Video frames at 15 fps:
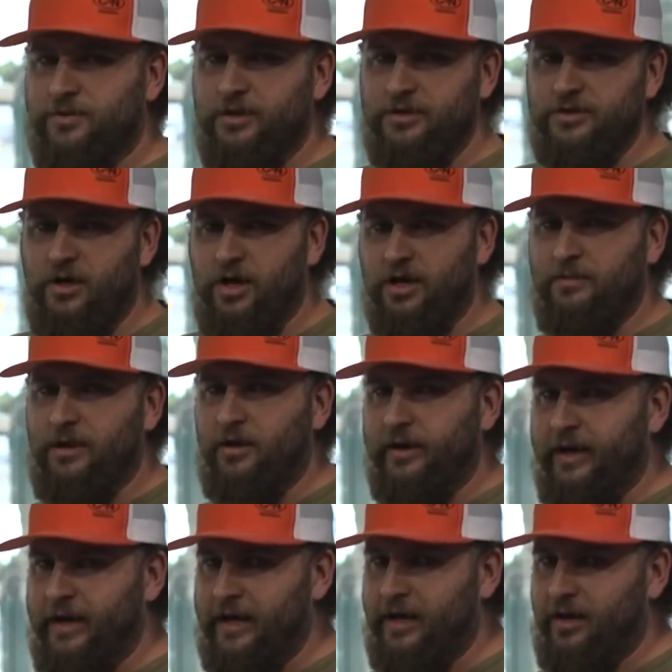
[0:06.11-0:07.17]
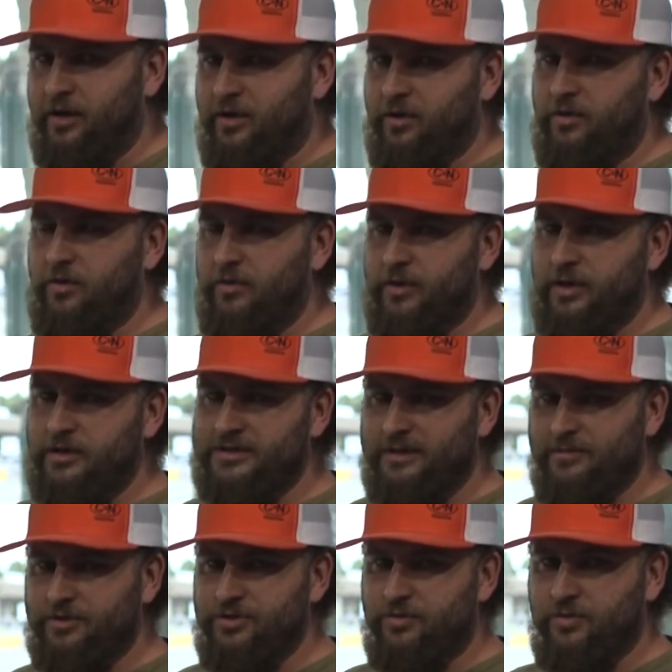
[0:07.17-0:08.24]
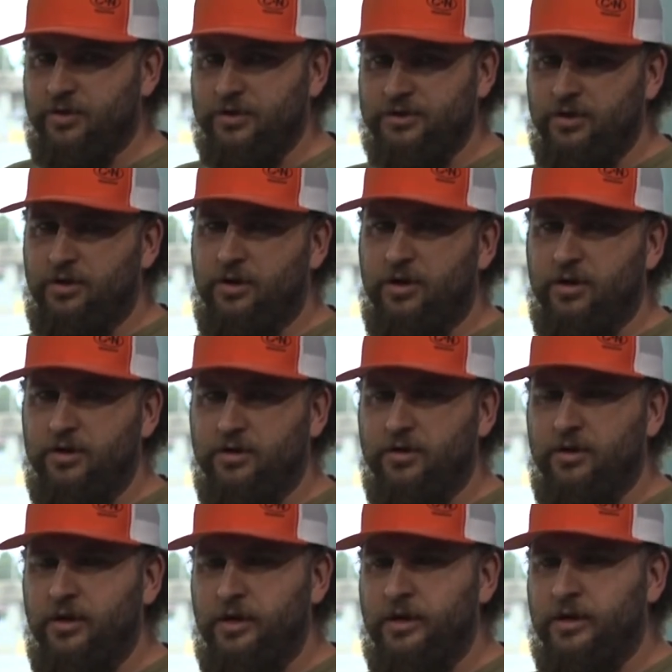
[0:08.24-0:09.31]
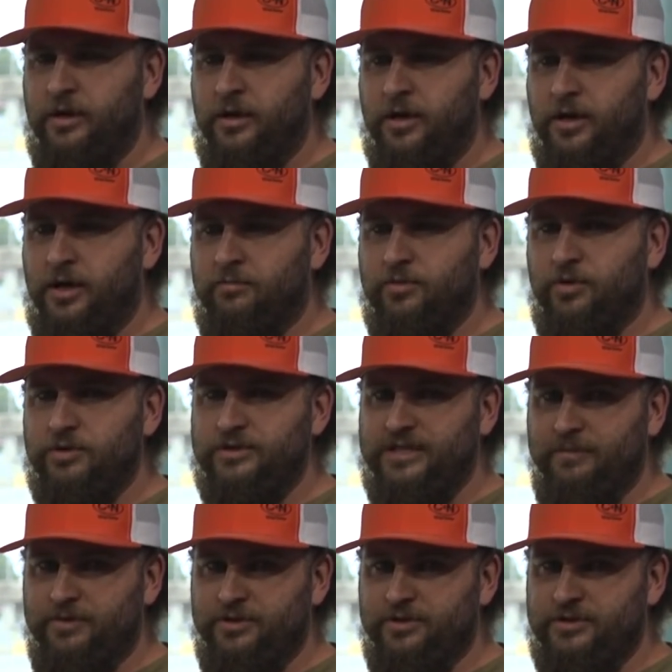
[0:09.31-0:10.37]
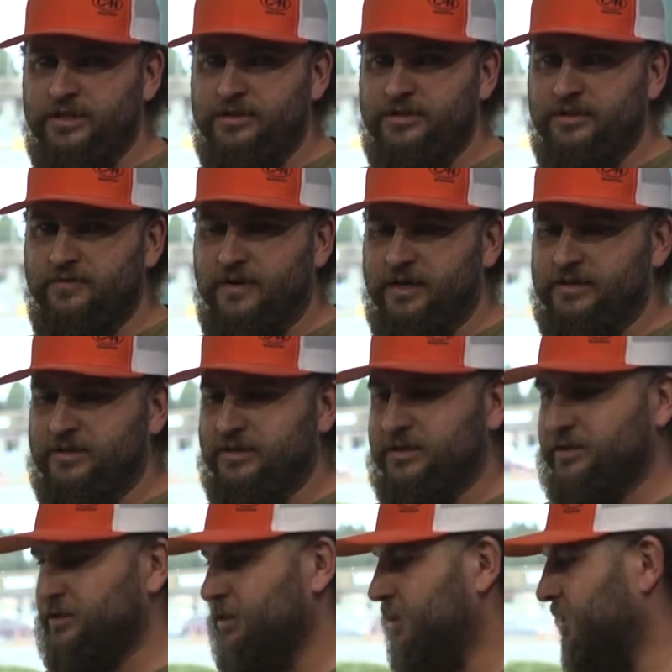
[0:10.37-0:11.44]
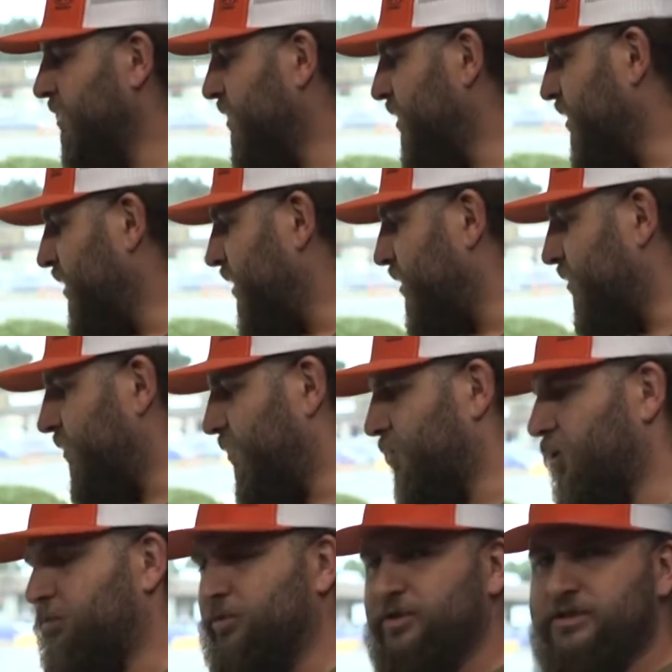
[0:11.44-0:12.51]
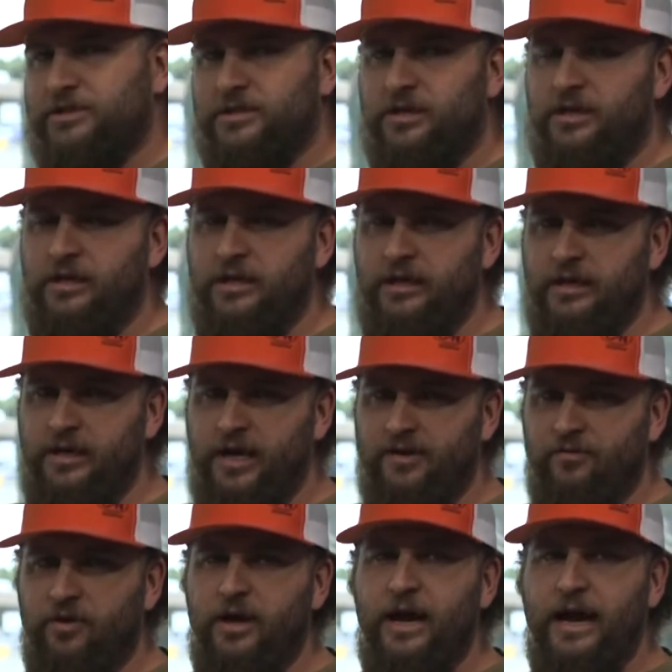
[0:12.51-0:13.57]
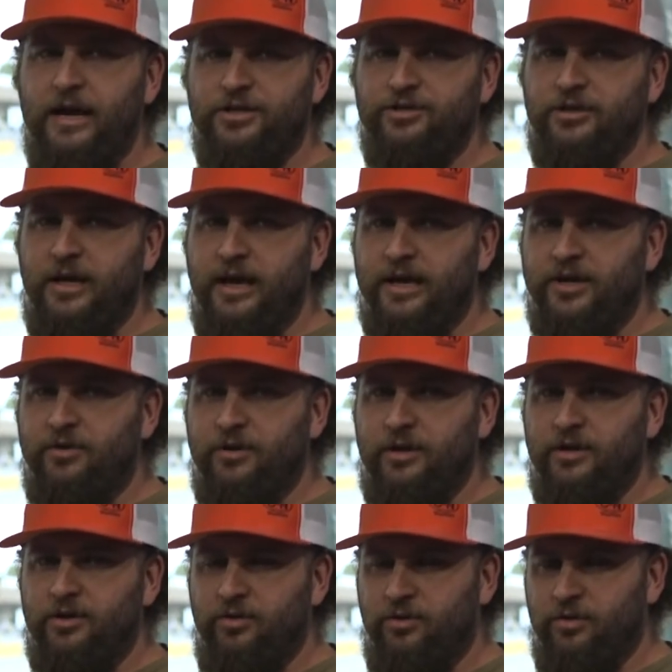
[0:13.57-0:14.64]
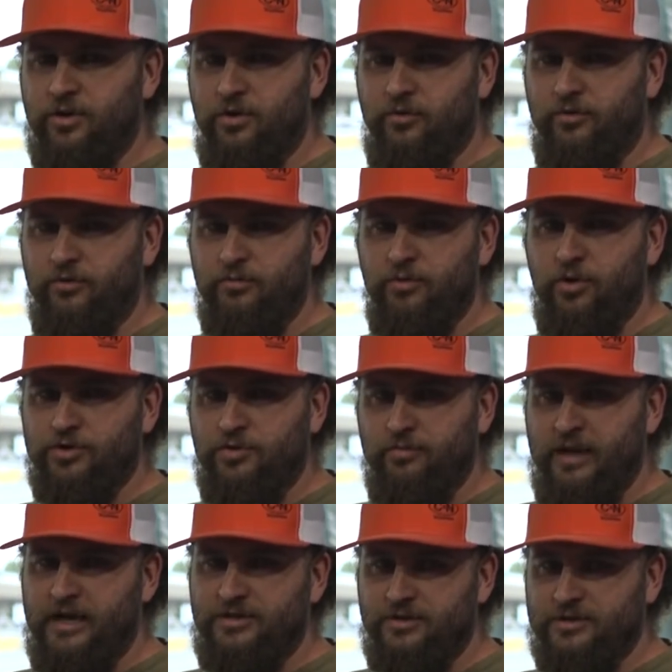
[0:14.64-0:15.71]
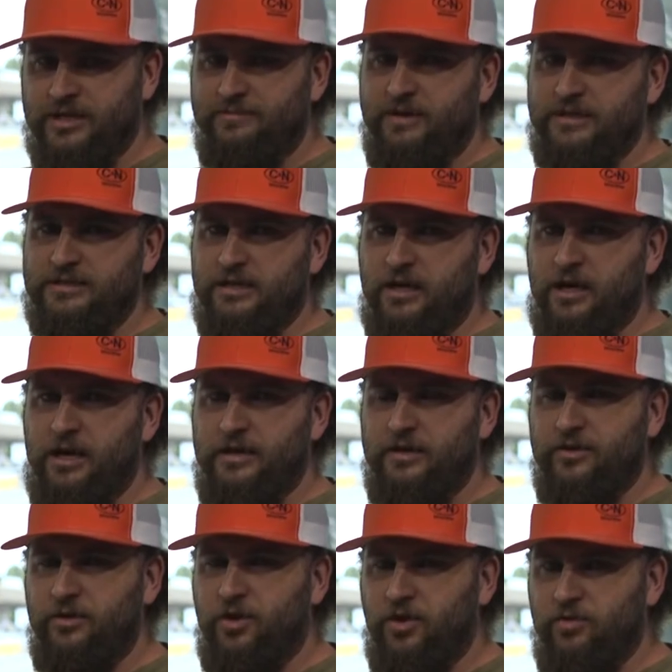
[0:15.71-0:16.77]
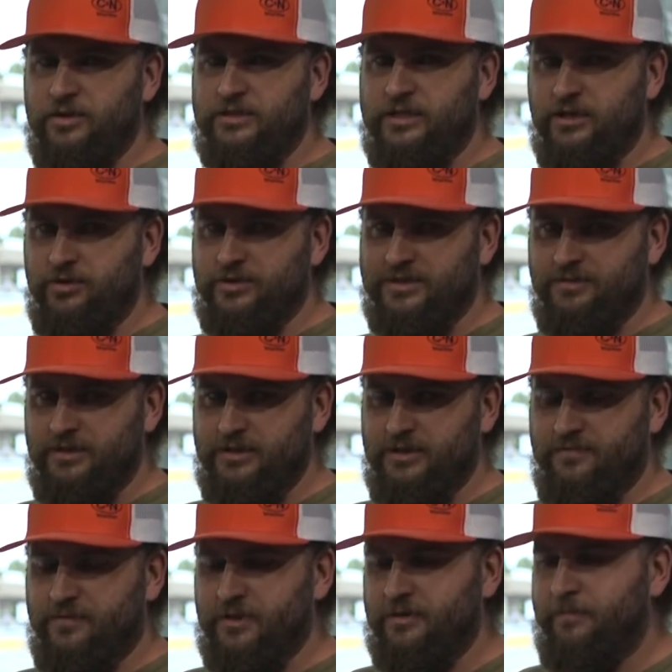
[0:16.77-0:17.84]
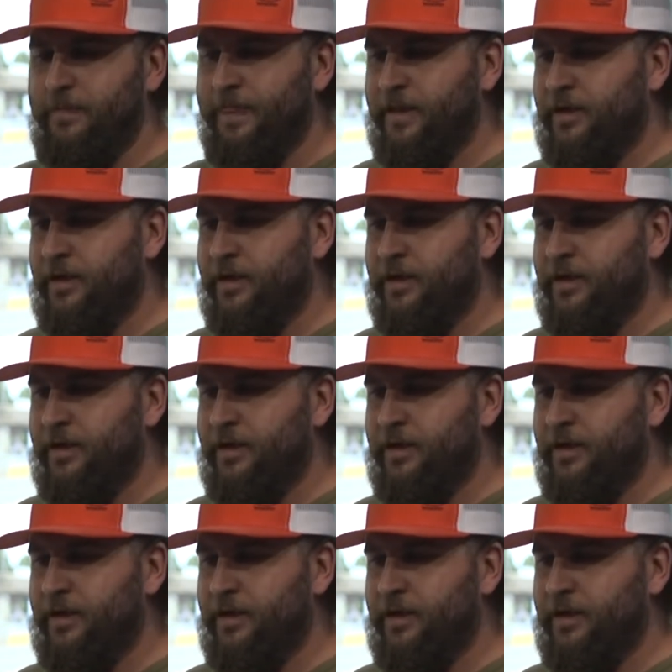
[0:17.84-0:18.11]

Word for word: we're going to talk about how the temperature works on uh, most temperature sensing devices. They're almost never actually accurate. You can go through multiple mantles side by side and they'll always tell you something different.